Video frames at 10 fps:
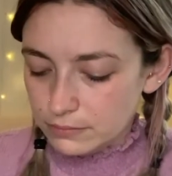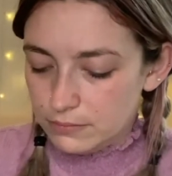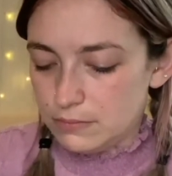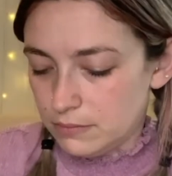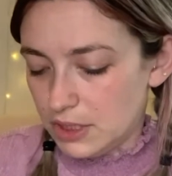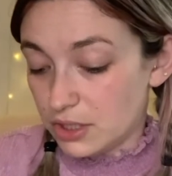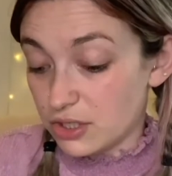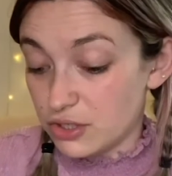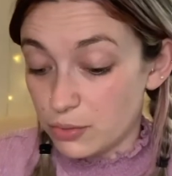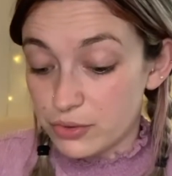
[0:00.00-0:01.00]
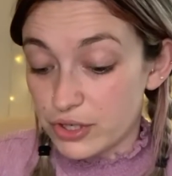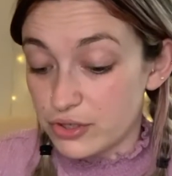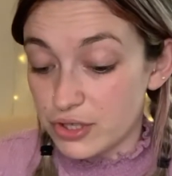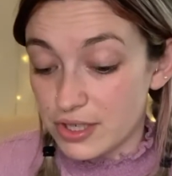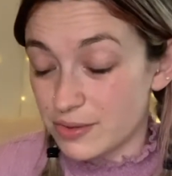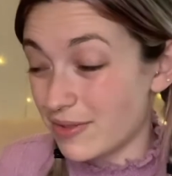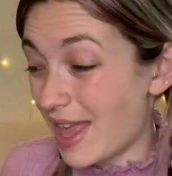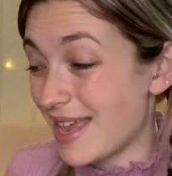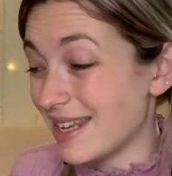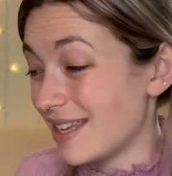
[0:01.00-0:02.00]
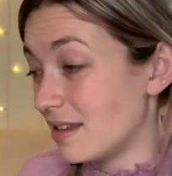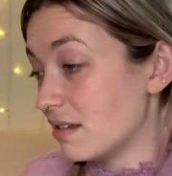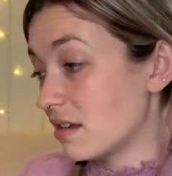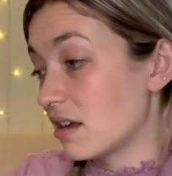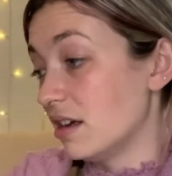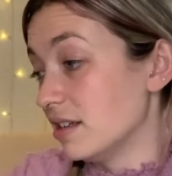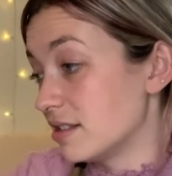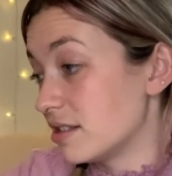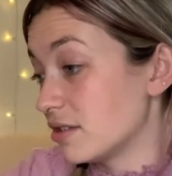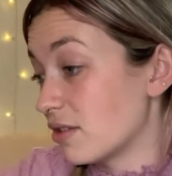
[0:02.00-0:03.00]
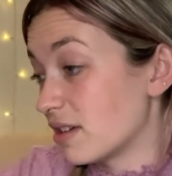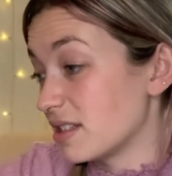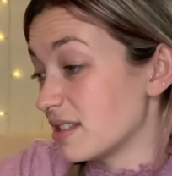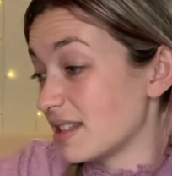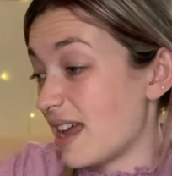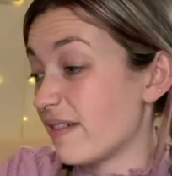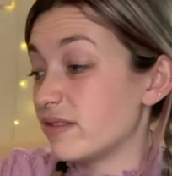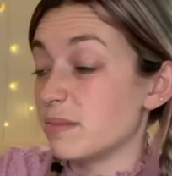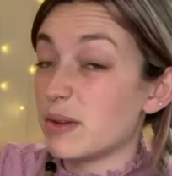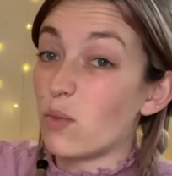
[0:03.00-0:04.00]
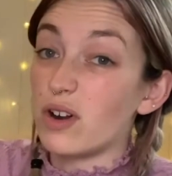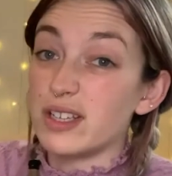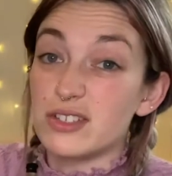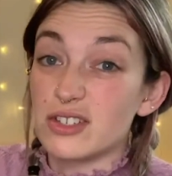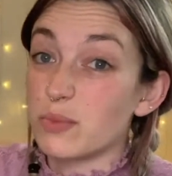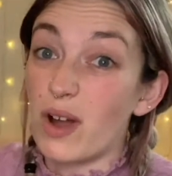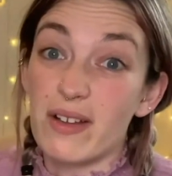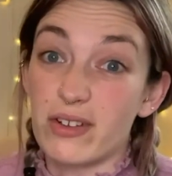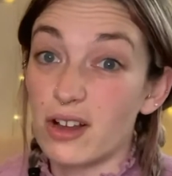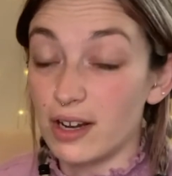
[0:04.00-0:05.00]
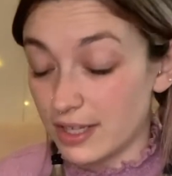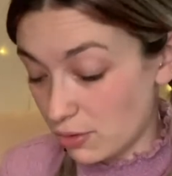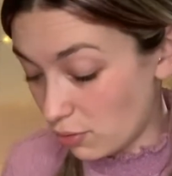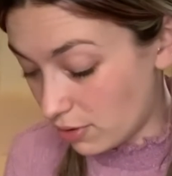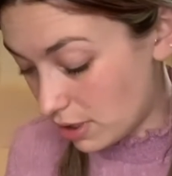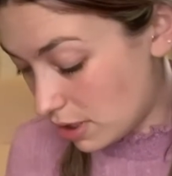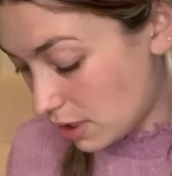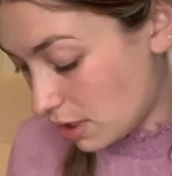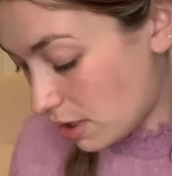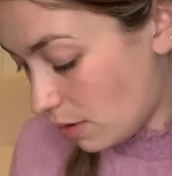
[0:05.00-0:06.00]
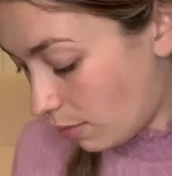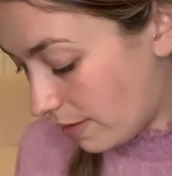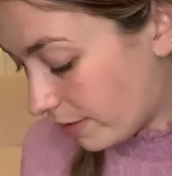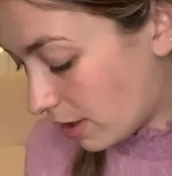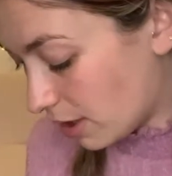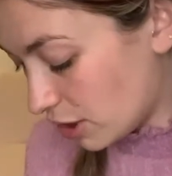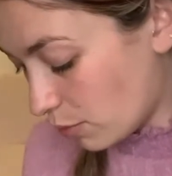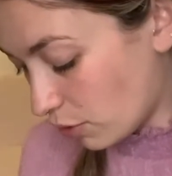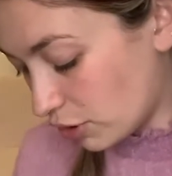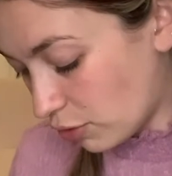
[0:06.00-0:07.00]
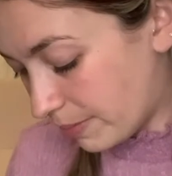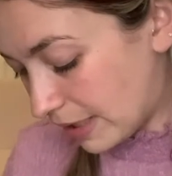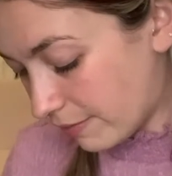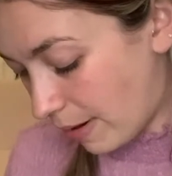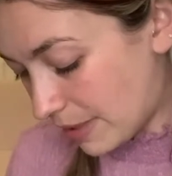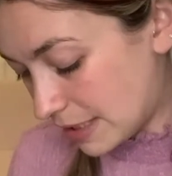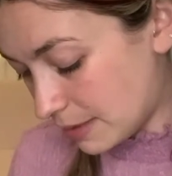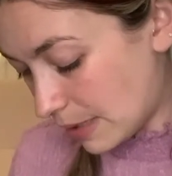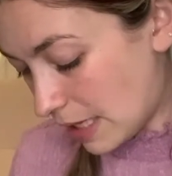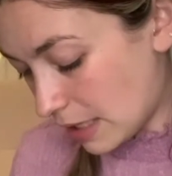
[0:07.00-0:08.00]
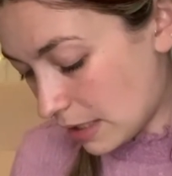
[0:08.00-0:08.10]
You can also do this with any coloured sock. It doesn't have to be white, just whatever colour you want your bunny rabbit to be.